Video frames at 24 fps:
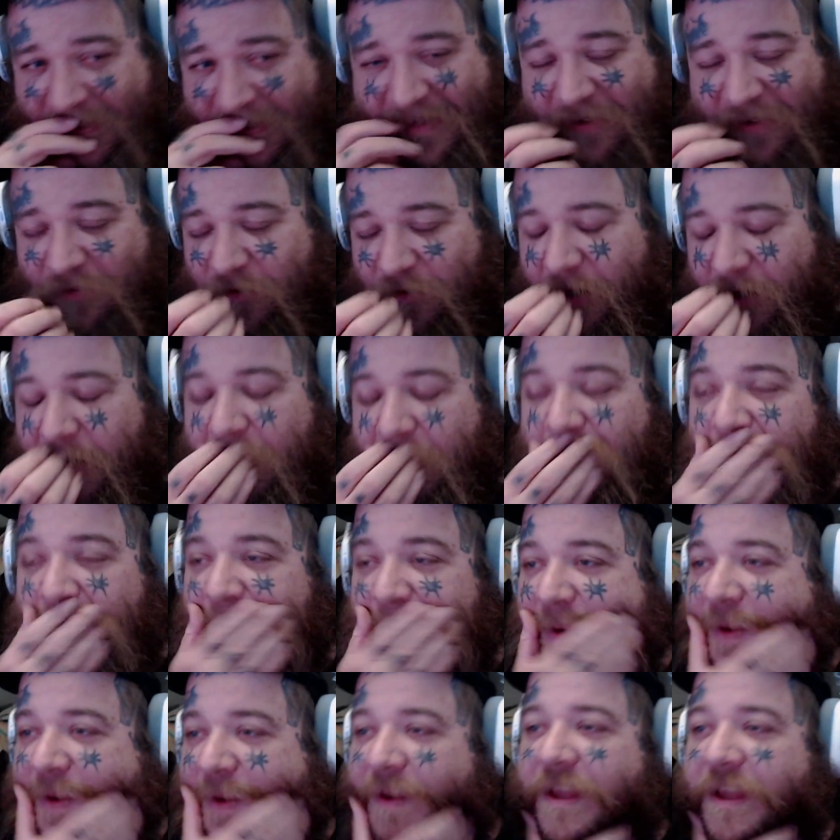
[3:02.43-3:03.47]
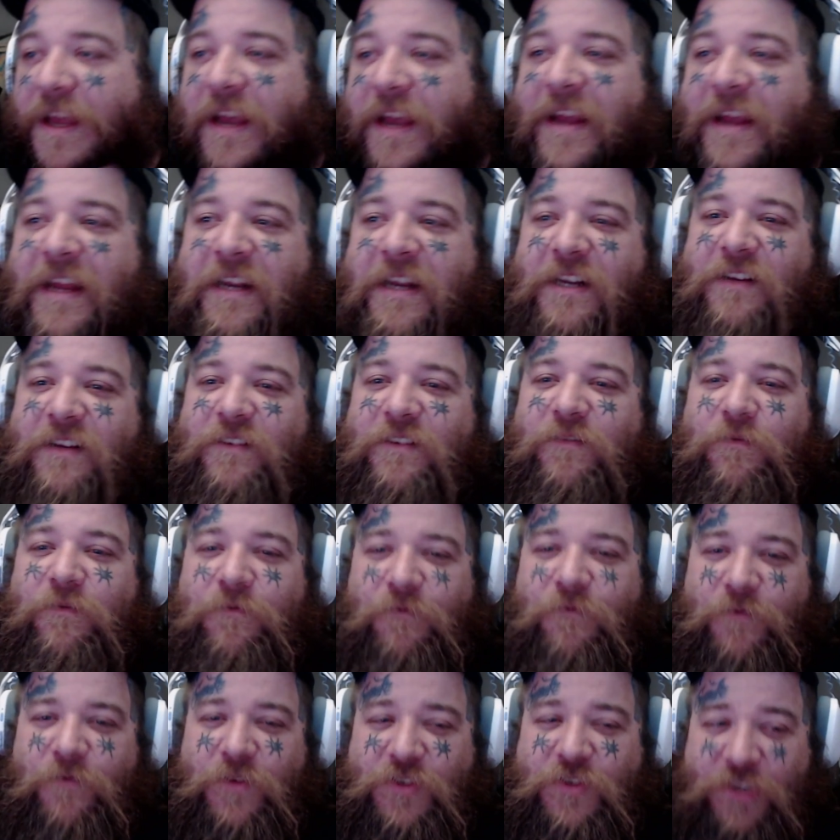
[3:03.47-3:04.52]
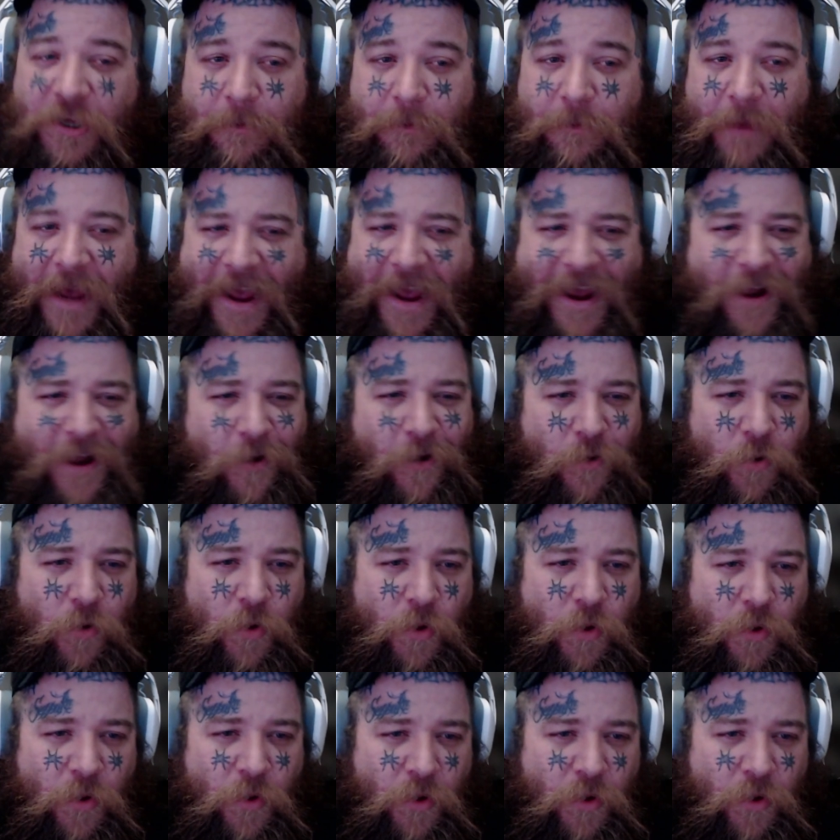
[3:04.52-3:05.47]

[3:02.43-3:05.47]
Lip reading: like, right? And somehow